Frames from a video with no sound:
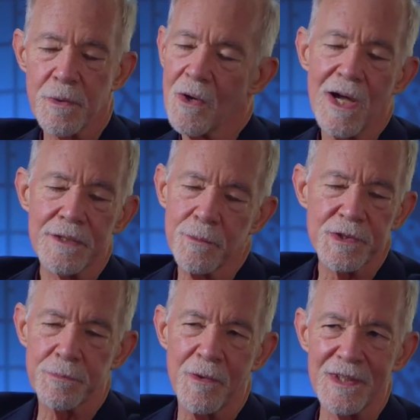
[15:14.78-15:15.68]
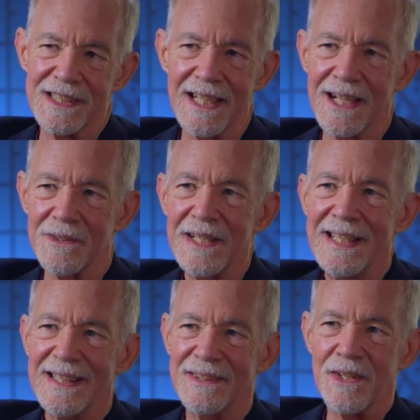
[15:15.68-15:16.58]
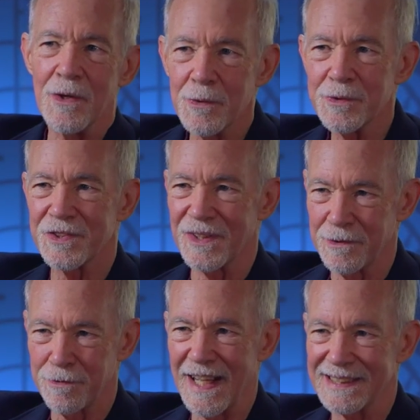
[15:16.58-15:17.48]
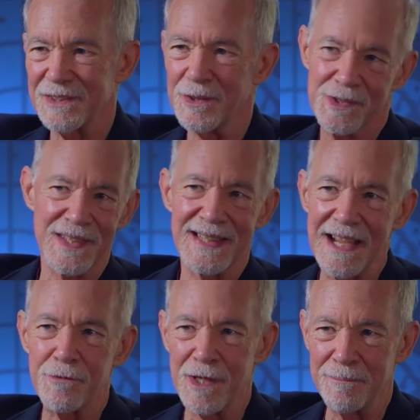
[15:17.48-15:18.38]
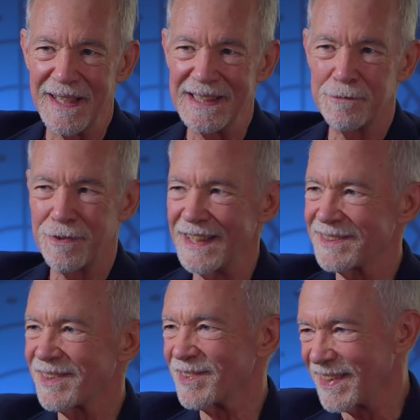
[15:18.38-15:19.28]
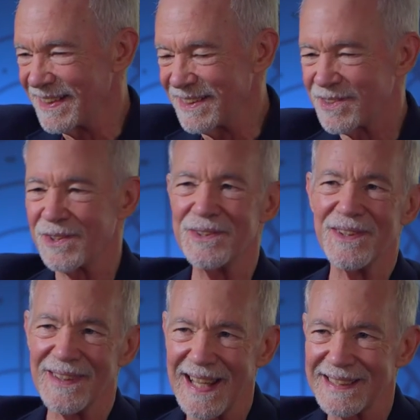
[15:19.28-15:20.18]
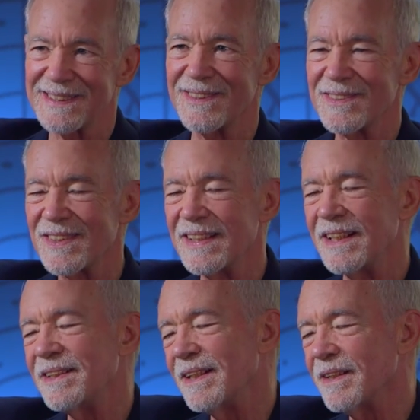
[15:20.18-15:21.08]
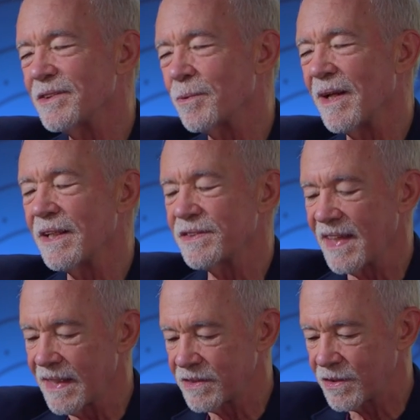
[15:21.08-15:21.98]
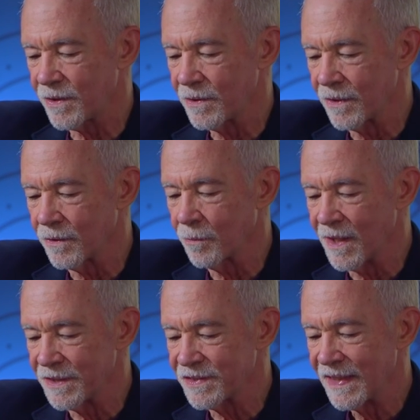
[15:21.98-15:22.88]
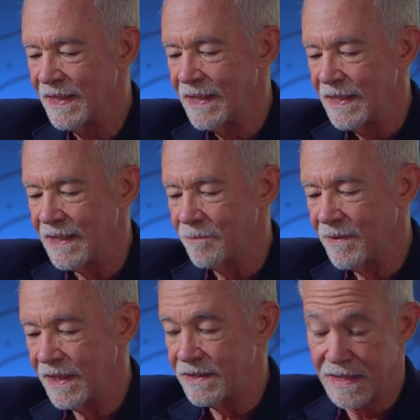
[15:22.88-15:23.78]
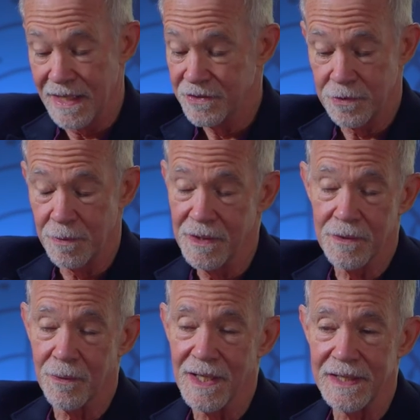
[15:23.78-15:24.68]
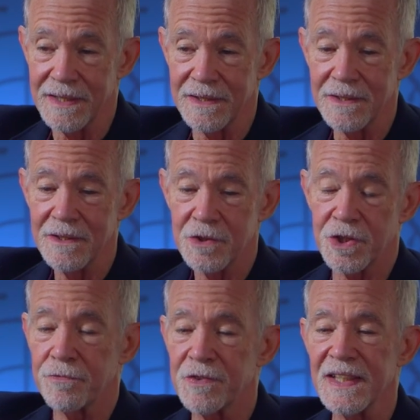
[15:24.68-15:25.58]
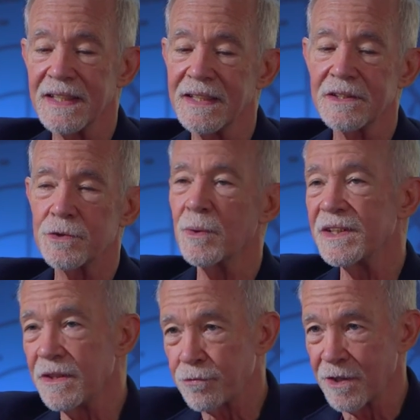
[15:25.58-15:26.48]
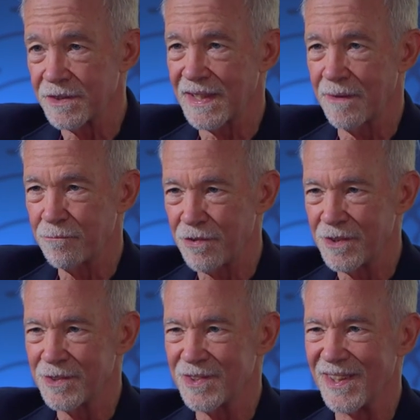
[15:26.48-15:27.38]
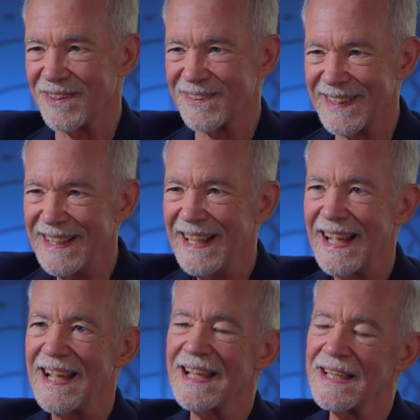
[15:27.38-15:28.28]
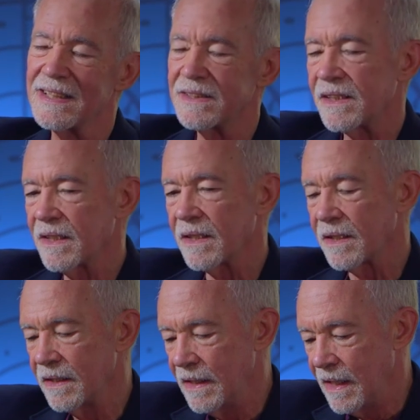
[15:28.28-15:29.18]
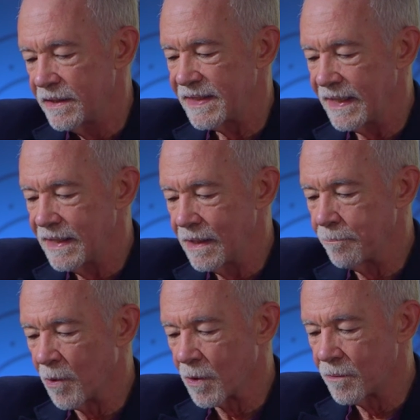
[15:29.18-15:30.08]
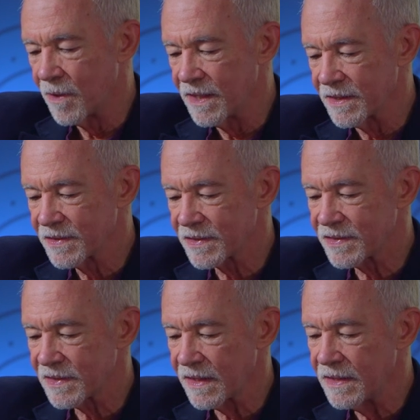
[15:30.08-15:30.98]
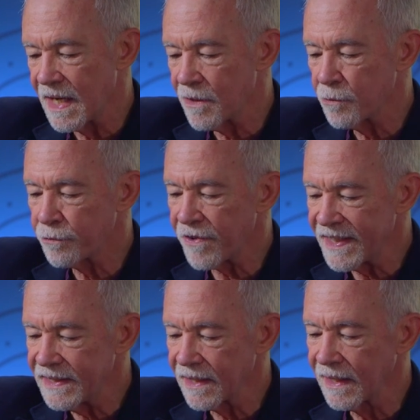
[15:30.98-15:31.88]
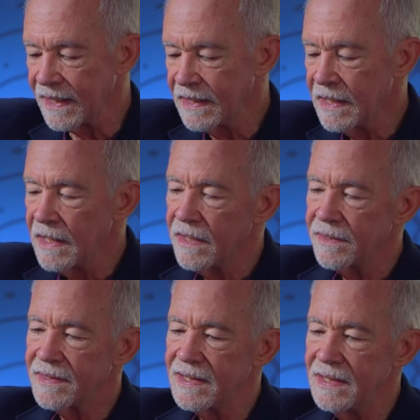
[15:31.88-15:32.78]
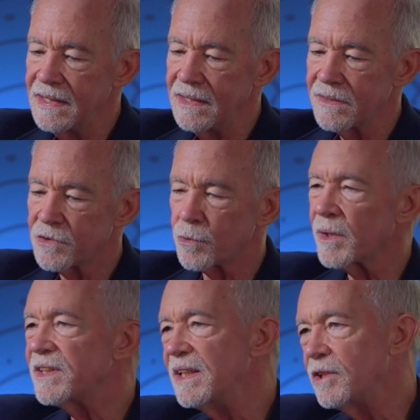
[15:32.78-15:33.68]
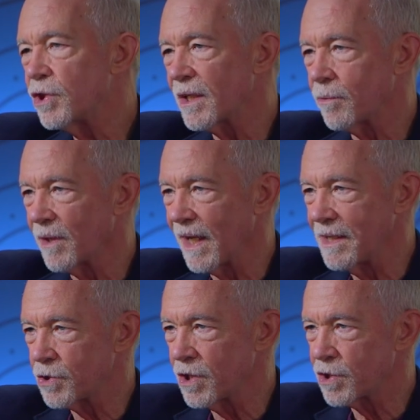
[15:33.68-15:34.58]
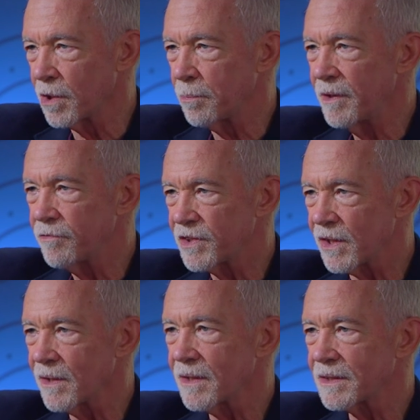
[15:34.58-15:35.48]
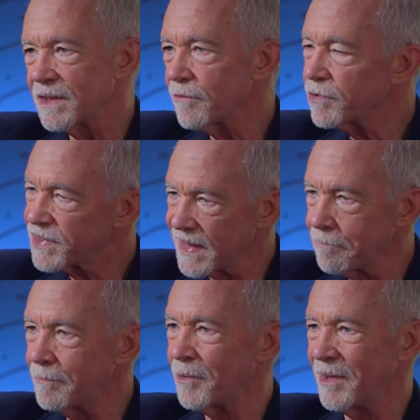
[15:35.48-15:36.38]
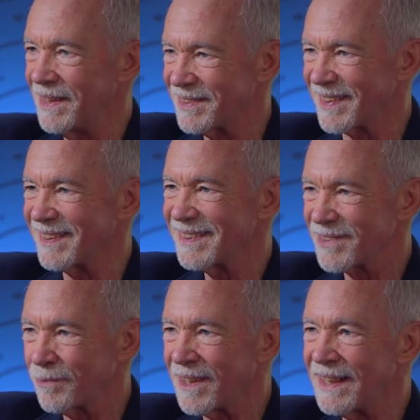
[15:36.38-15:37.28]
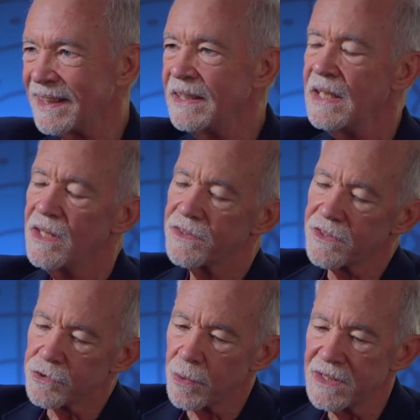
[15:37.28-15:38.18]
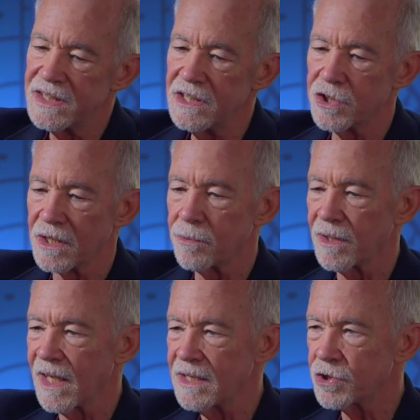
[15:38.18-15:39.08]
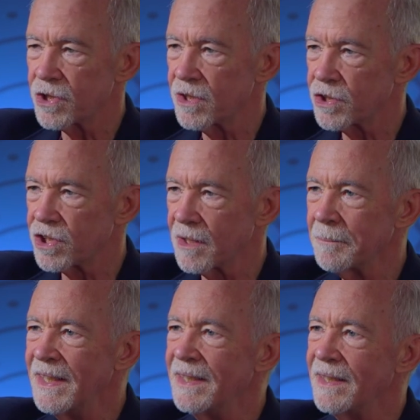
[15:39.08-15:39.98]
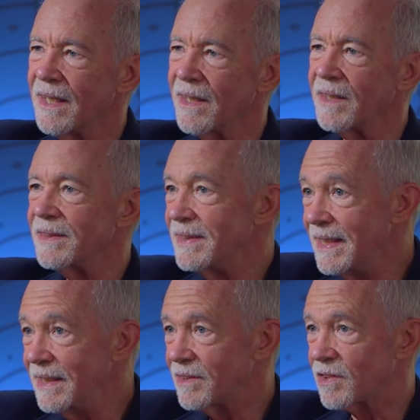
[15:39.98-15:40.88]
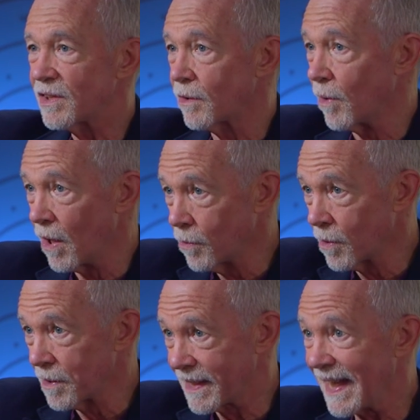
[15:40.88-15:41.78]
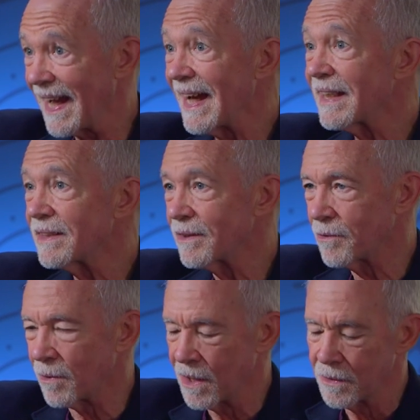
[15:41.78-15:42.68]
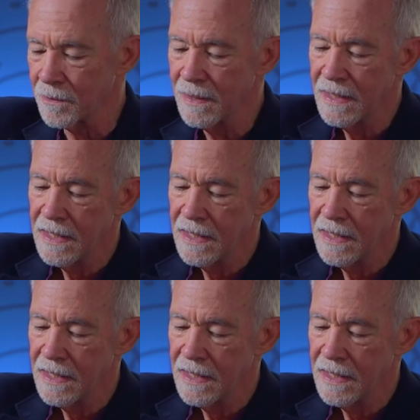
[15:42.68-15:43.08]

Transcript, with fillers: Rohan was pointing out, those are factors that everybody faces, internal actors in India as well as external ones. It, it does require shifting to a different comfort zone and uh, taking more risks. Now, finally, the strategic relationship. We've talked of some reasons why the strategic relationship uh, needs to grow or can grow.